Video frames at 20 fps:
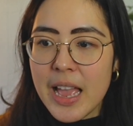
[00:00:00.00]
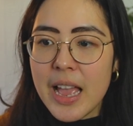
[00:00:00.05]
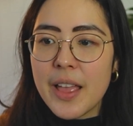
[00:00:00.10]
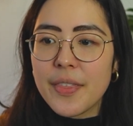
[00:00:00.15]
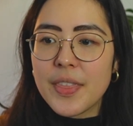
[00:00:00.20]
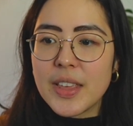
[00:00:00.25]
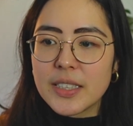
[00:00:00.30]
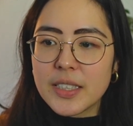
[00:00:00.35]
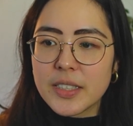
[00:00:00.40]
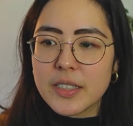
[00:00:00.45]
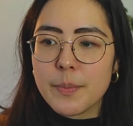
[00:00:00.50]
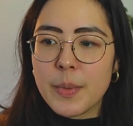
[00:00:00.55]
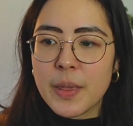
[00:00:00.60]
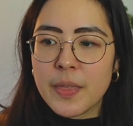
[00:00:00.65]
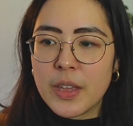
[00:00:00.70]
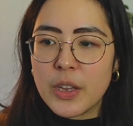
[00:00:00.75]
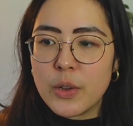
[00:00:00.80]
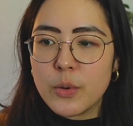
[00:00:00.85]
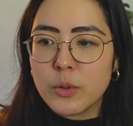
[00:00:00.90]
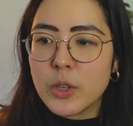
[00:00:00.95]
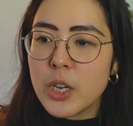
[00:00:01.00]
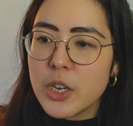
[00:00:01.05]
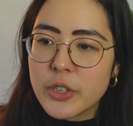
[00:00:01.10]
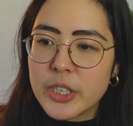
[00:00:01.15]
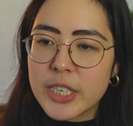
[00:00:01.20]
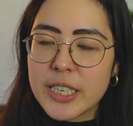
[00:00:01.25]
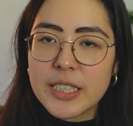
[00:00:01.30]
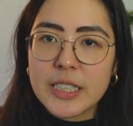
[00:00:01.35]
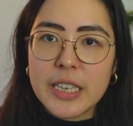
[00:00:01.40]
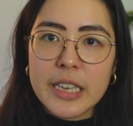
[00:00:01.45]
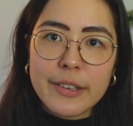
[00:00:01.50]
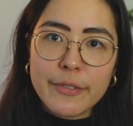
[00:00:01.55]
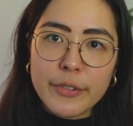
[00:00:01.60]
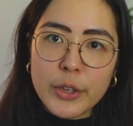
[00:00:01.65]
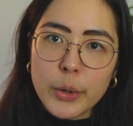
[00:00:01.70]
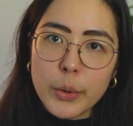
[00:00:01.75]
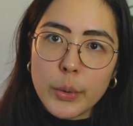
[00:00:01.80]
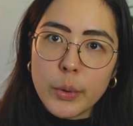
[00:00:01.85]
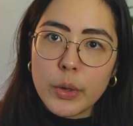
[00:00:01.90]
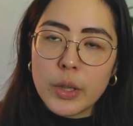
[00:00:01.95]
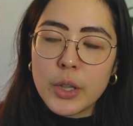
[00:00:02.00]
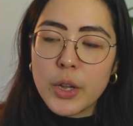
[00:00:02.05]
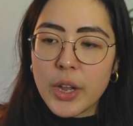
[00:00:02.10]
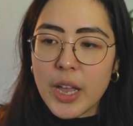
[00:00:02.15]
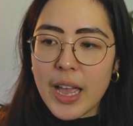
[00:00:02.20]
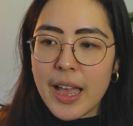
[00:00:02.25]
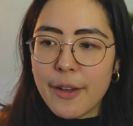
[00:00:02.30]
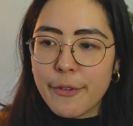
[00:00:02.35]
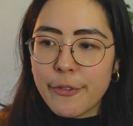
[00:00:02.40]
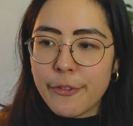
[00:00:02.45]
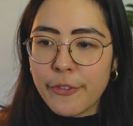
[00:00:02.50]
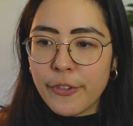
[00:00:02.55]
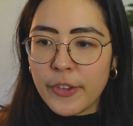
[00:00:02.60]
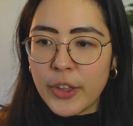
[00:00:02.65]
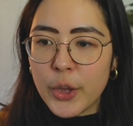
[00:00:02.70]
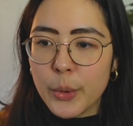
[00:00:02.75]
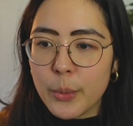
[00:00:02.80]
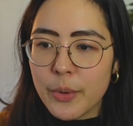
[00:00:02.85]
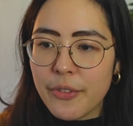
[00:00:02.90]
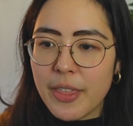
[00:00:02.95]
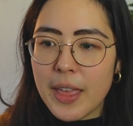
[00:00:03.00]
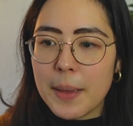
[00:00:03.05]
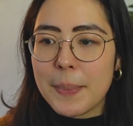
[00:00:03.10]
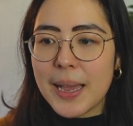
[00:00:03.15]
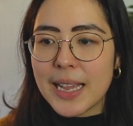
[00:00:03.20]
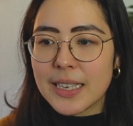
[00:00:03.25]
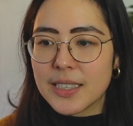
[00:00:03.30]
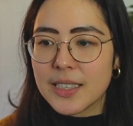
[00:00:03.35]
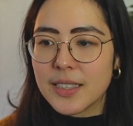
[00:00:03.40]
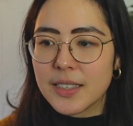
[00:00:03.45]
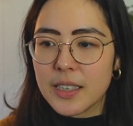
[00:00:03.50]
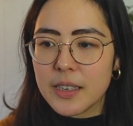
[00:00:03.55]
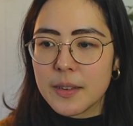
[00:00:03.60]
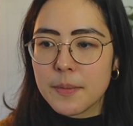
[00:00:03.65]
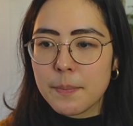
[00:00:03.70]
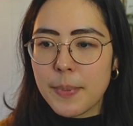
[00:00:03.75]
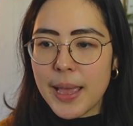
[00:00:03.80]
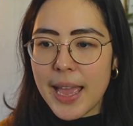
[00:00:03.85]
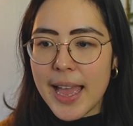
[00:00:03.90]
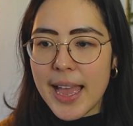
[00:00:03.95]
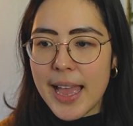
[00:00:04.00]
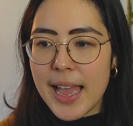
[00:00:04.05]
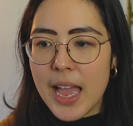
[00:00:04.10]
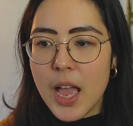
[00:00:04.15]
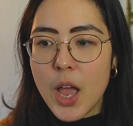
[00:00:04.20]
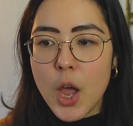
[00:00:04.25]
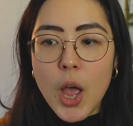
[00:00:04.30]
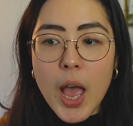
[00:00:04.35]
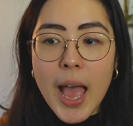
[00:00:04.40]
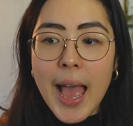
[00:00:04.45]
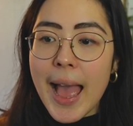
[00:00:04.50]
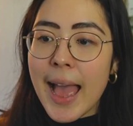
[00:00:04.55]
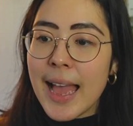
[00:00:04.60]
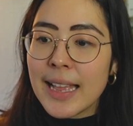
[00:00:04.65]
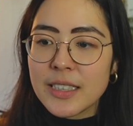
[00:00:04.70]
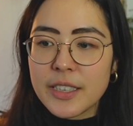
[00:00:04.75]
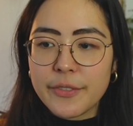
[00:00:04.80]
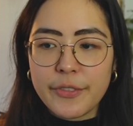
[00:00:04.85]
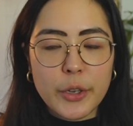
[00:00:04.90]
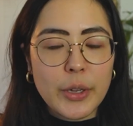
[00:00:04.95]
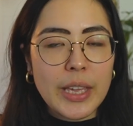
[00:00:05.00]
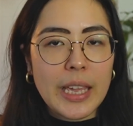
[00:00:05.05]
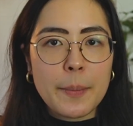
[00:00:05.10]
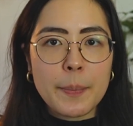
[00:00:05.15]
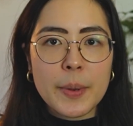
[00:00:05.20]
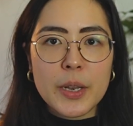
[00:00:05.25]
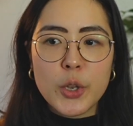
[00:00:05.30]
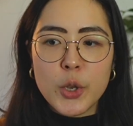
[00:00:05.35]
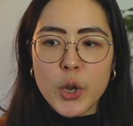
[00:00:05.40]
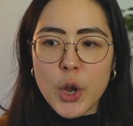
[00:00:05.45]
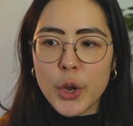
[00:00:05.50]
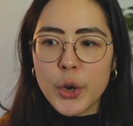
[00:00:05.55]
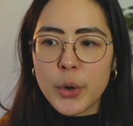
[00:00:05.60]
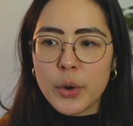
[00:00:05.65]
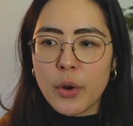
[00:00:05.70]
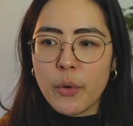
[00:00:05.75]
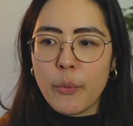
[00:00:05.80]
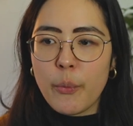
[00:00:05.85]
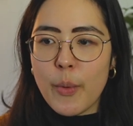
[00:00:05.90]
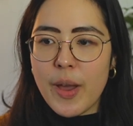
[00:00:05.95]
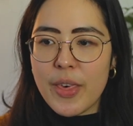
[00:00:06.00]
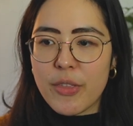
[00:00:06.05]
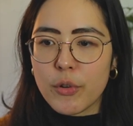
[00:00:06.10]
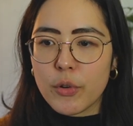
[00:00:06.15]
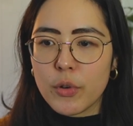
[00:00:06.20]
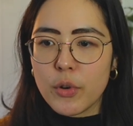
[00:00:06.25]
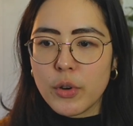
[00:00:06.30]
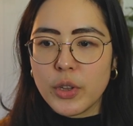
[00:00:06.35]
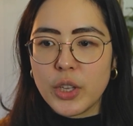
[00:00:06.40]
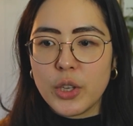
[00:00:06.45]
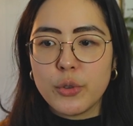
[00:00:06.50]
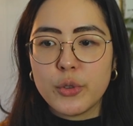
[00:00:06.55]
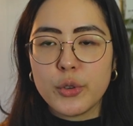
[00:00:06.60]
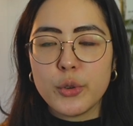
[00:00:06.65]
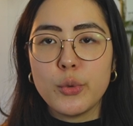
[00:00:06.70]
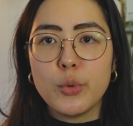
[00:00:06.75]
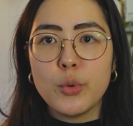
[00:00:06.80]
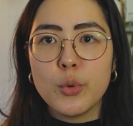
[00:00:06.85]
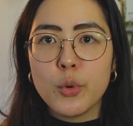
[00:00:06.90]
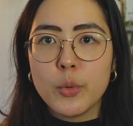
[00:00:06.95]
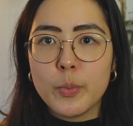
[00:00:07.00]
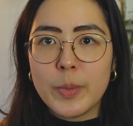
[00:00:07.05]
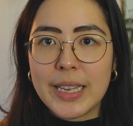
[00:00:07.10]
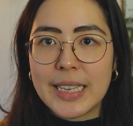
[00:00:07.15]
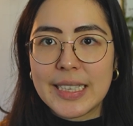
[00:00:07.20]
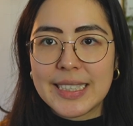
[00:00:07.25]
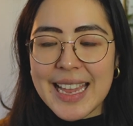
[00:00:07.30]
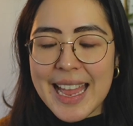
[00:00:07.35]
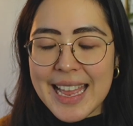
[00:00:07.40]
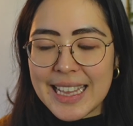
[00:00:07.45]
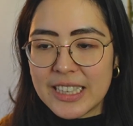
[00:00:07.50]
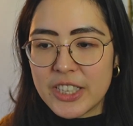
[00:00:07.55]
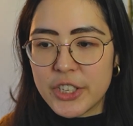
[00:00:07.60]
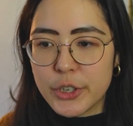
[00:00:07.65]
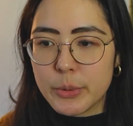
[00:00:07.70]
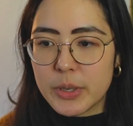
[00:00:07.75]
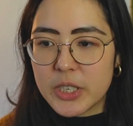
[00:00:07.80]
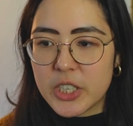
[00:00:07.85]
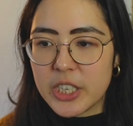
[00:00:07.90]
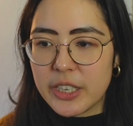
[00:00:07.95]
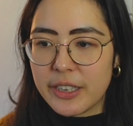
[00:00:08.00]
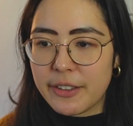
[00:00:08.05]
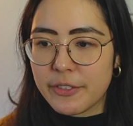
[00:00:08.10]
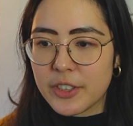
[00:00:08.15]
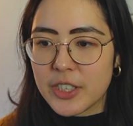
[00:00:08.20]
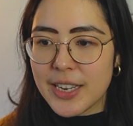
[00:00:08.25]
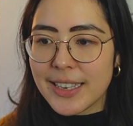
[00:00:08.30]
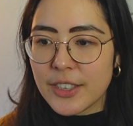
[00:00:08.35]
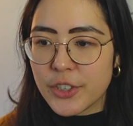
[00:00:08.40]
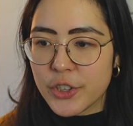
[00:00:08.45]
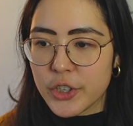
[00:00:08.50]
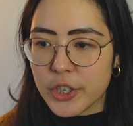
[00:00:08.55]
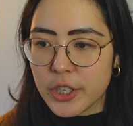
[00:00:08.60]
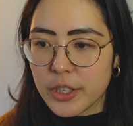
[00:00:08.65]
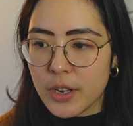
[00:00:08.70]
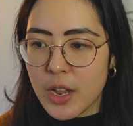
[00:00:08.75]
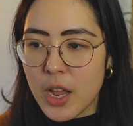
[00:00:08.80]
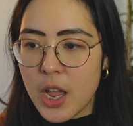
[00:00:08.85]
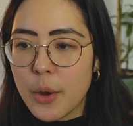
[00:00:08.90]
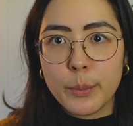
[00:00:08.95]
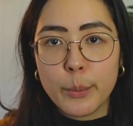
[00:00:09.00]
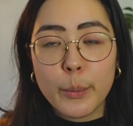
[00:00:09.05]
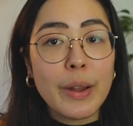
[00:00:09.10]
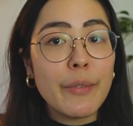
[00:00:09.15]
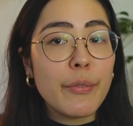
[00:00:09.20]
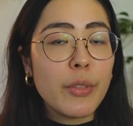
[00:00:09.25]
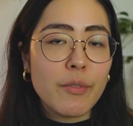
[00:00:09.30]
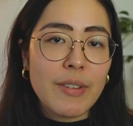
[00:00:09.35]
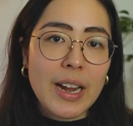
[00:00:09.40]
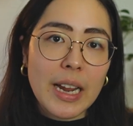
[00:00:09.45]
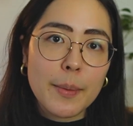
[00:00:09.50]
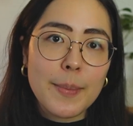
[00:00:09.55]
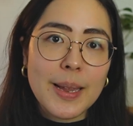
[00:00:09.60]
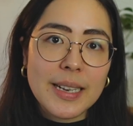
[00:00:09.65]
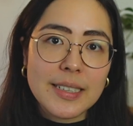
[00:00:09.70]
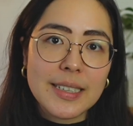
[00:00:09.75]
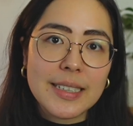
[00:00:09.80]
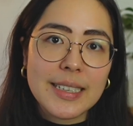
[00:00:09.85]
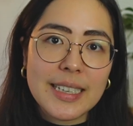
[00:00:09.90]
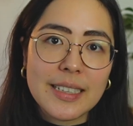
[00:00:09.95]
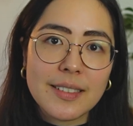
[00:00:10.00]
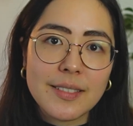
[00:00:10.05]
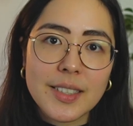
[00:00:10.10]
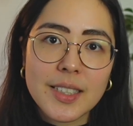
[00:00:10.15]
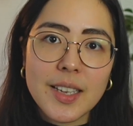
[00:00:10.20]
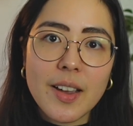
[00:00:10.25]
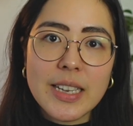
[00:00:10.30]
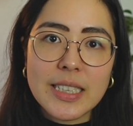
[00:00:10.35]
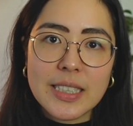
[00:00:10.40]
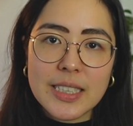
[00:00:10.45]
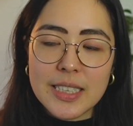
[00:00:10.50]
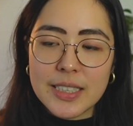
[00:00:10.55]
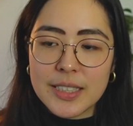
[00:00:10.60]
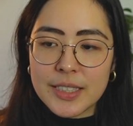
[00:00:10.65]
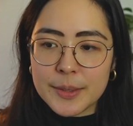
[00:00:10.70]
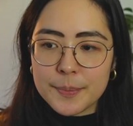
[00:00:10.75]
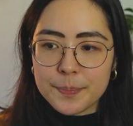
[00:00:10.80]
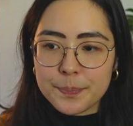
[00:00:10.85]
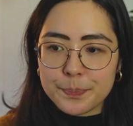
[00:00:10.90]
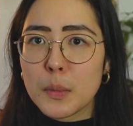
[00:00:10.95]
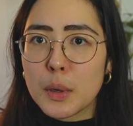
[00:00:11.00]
This is something that you'll notice if you look at a few of their patterns and compare, and if you keep a note of whether or not you do normally tend to achieve tension with the recommended needle sizes.